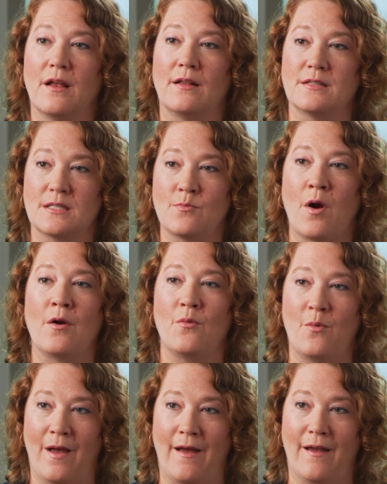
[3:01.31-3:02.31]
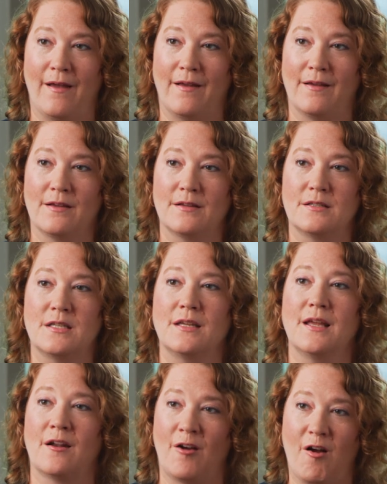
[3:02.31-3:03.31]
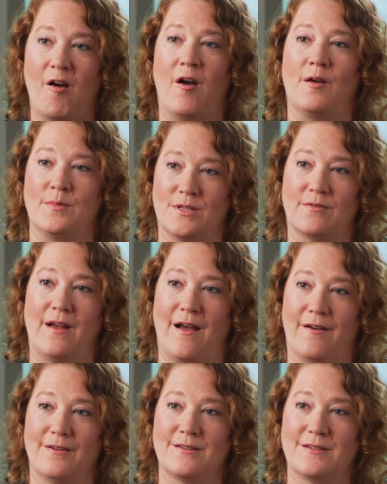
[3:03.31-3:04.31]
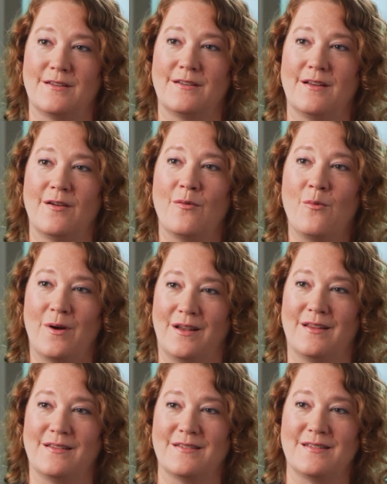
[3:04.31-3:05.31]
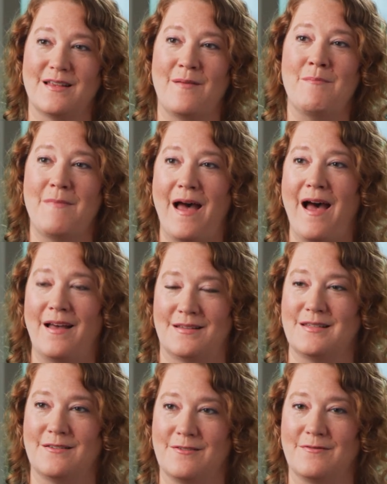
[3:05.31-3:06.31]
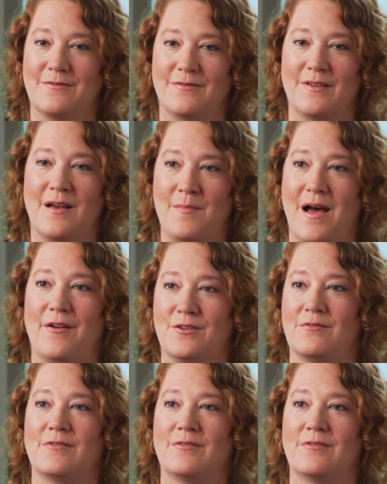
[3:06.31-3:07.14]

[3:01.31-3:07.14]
and smart way to get our arms around what is a massive amount of